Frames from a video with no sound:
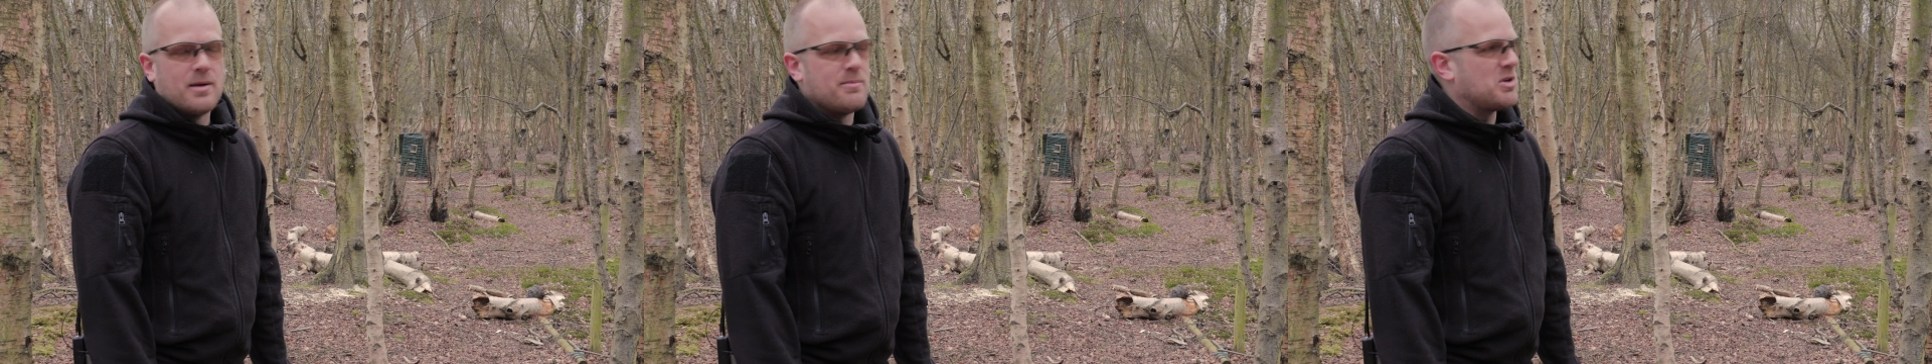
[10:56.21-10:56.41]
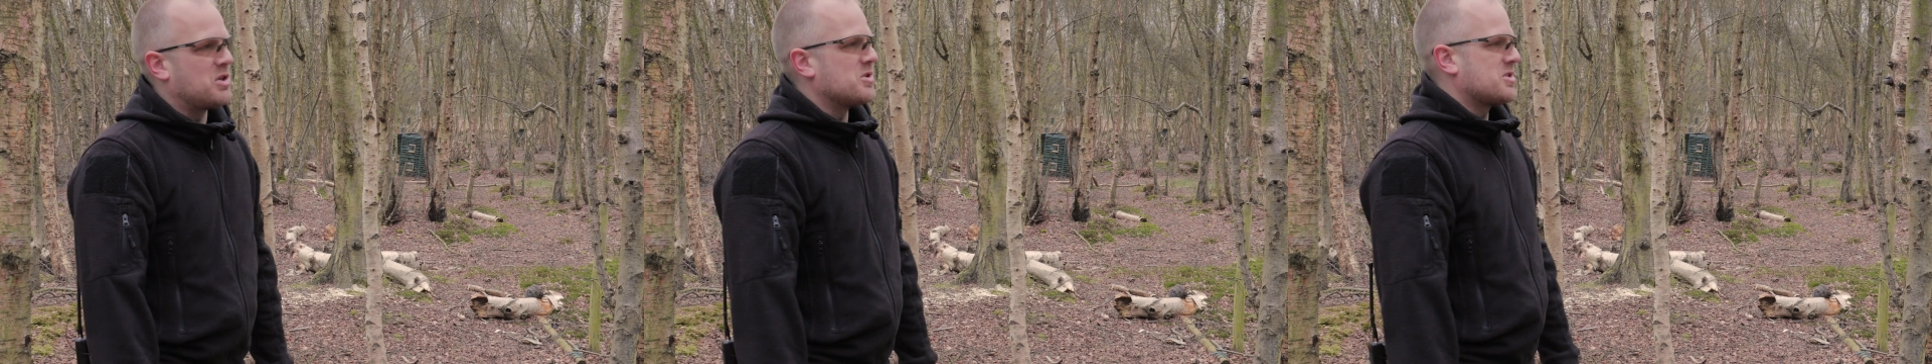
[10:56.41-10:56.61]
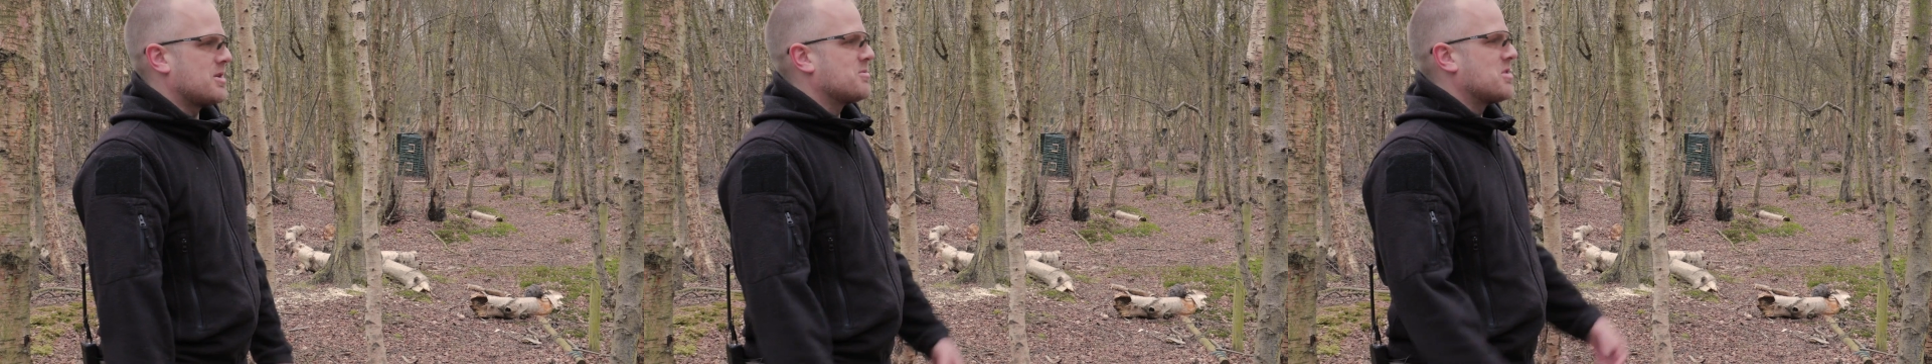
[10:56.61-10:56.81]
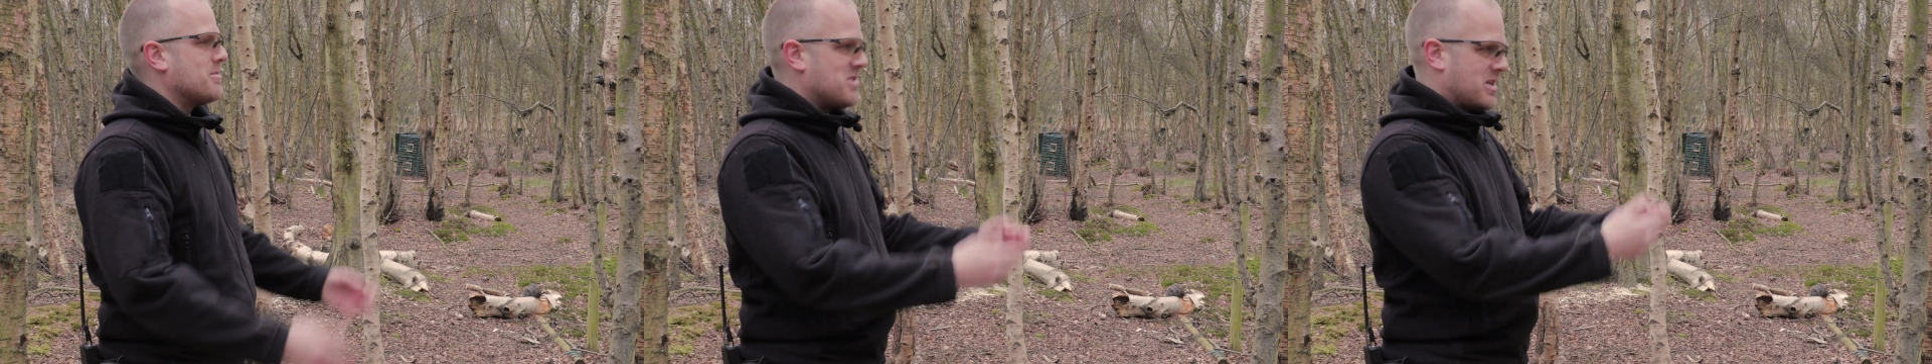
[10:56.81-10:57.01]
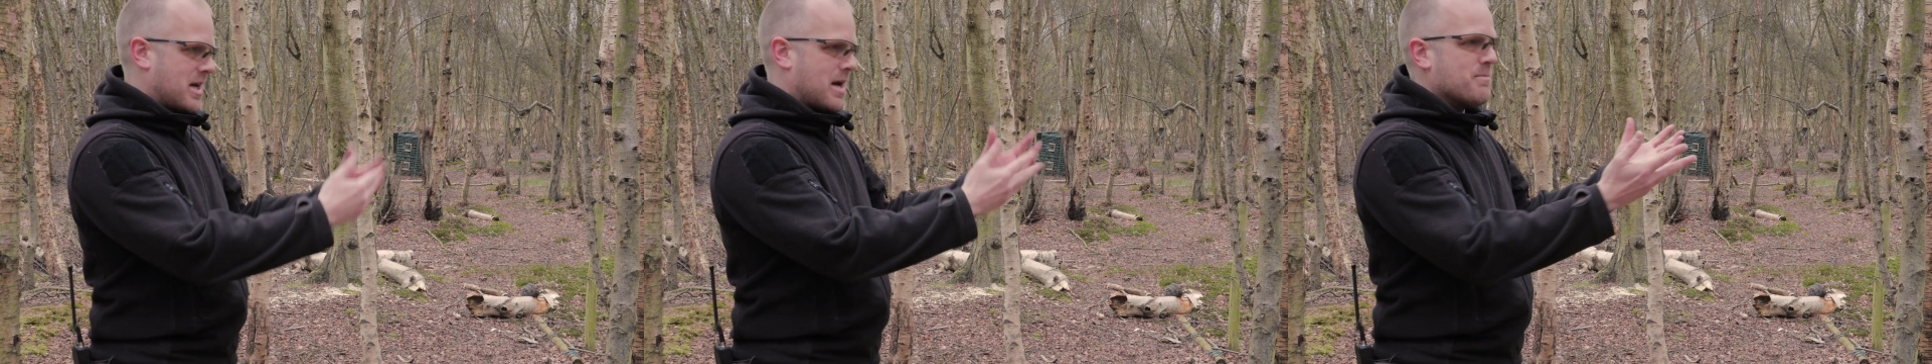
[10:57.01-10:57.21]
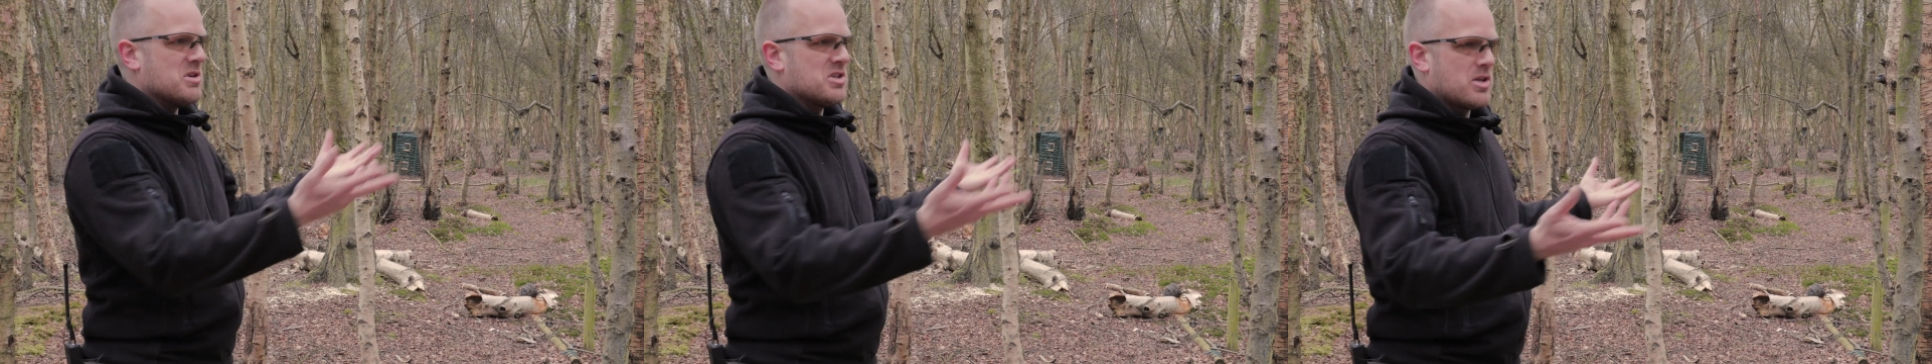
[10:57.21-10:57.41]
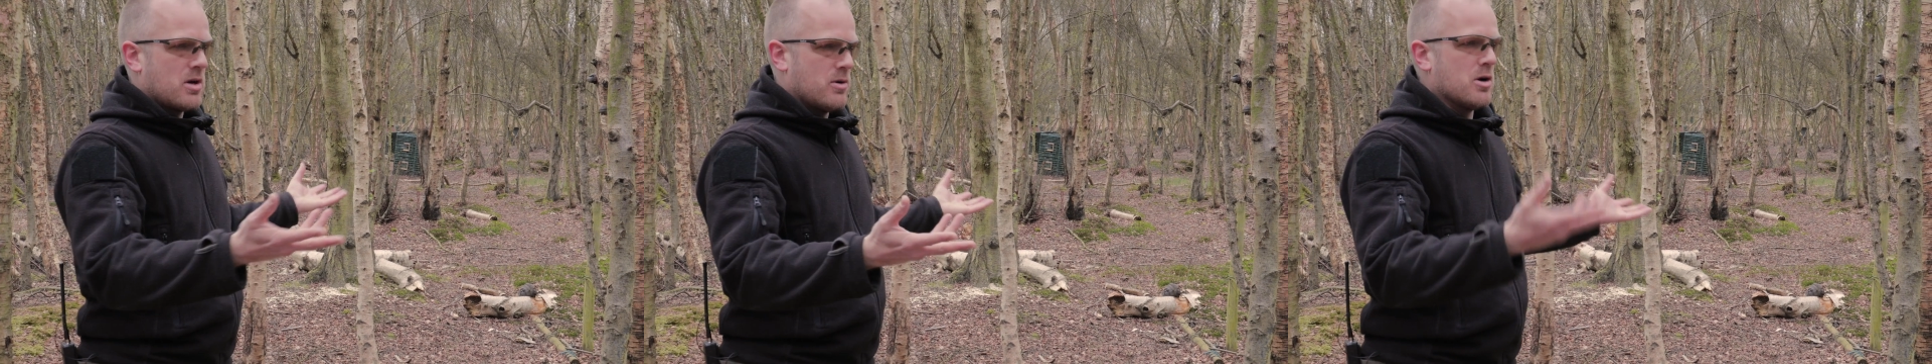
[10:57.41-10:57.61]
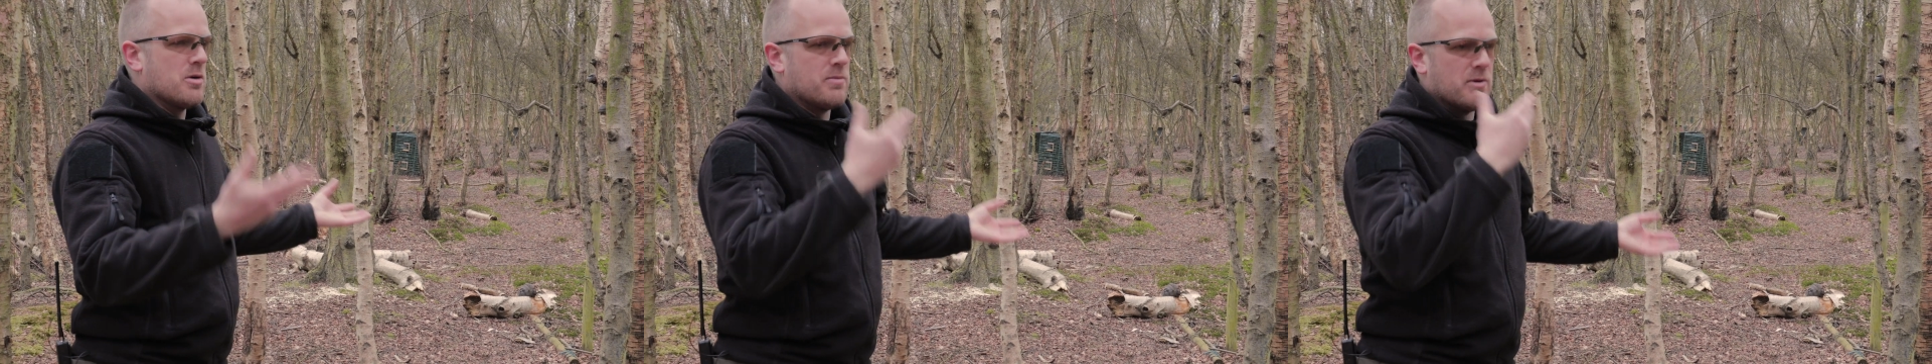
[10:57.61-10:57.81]
Because sometimes it can be
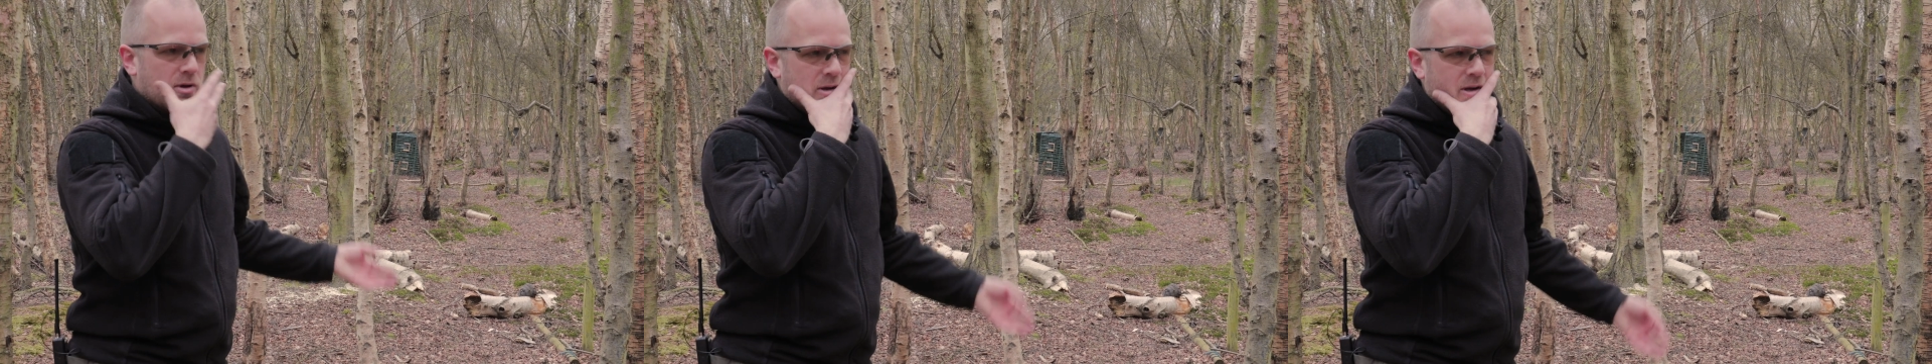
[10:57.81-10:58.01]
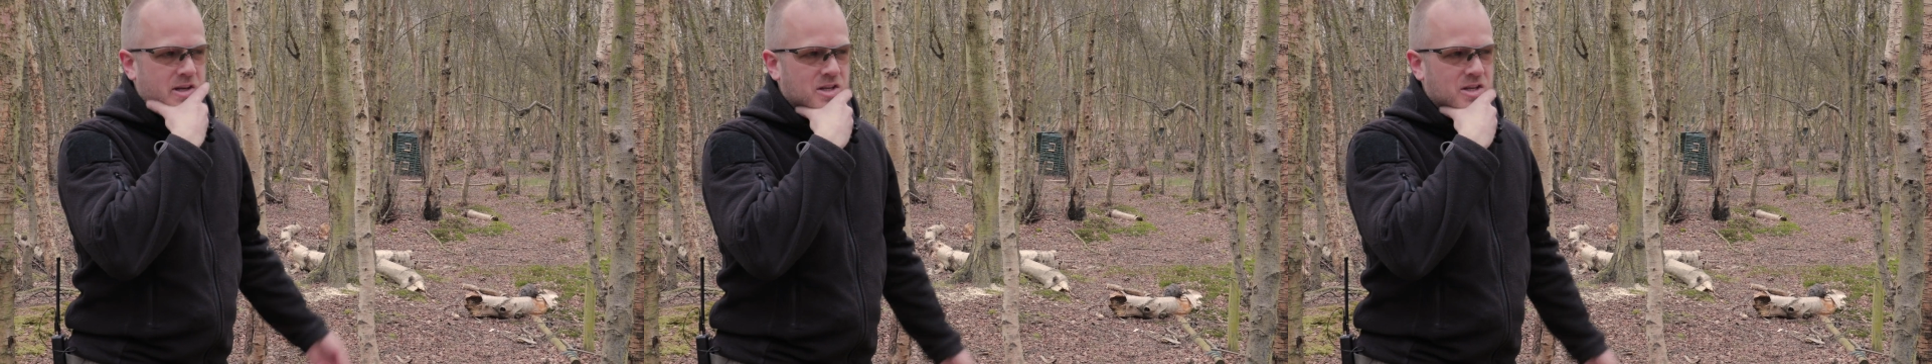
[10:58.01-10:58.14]
so open.